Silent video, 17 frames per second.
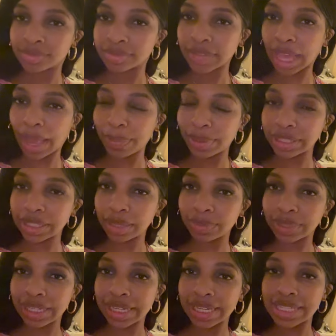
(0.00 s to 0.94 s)
I picked up
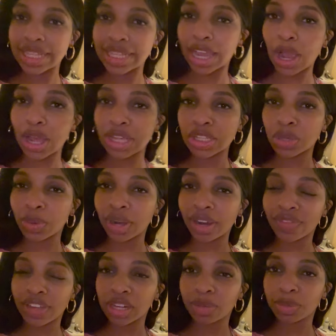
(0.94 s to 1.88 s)
these. They also were
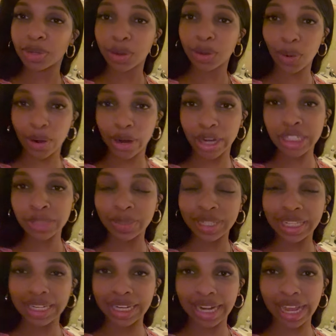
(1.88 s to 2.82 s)
available in orange, but they
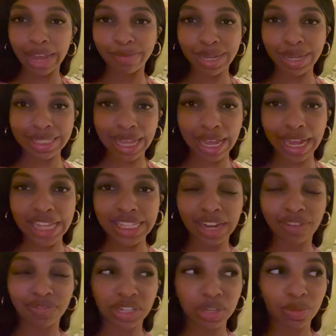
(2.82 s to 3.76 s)
didn't have my size. I
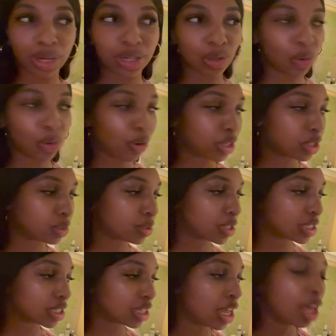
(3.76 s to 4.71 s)
really wanted the orange
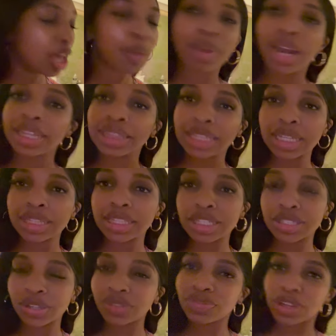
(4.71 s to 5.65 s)
ones, but I think these
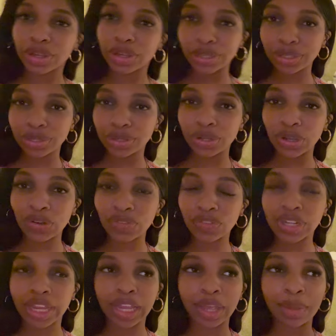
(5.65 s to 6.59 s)
are very cute for
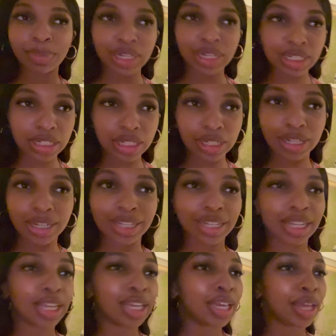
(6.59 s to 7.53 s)
like a beach look,
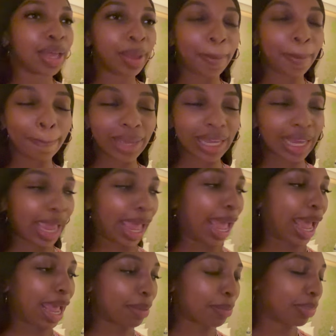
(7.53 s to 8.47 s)
big
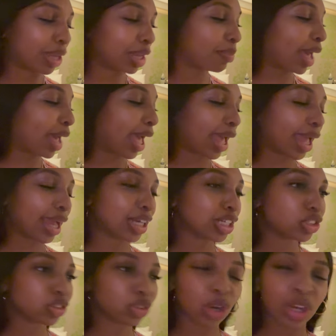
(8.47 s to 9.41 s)
hat, big bag,
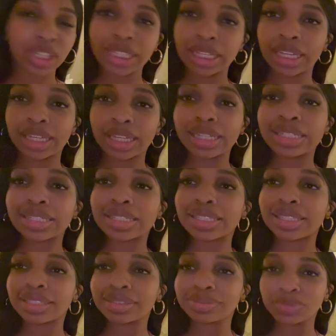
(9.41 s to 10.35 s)
straw things,
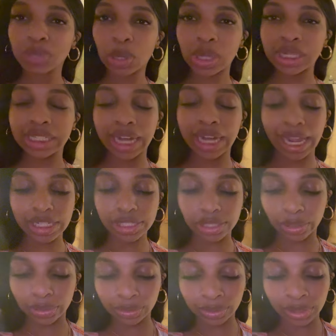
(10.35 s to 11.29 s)
all of that.
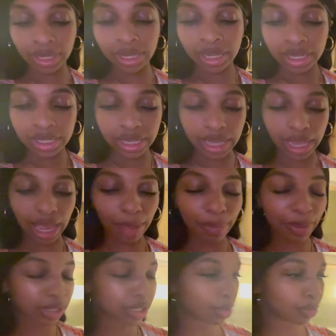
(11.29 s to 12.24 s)
So yeah, I
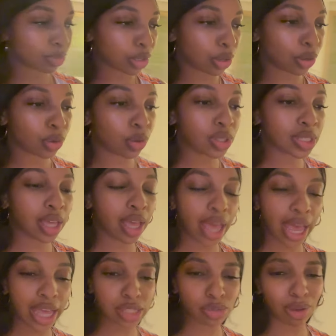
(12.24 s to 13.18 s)
picked up those
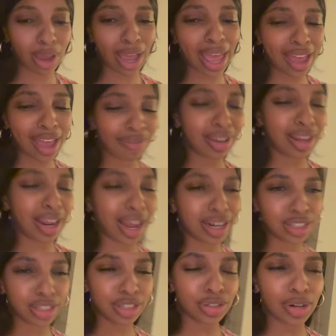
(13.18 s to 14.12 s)
as well. I haven't
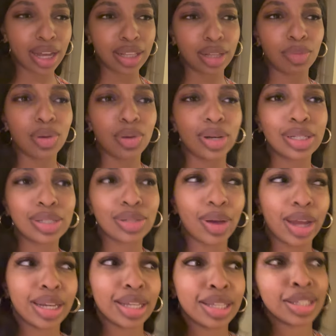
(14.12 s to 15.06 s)
actually tried them on, so I
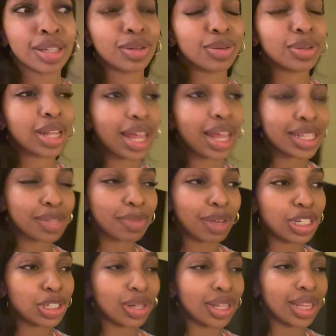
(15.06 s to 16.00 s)
need to do that to make
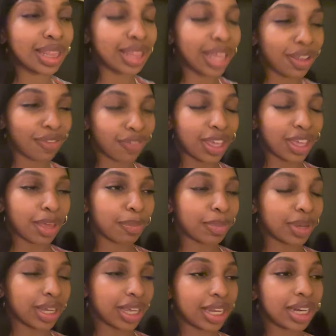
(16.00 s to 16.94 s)
sure that they fit,
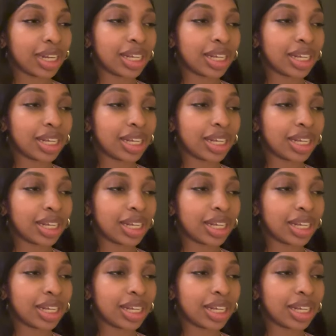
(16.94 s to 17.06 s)
but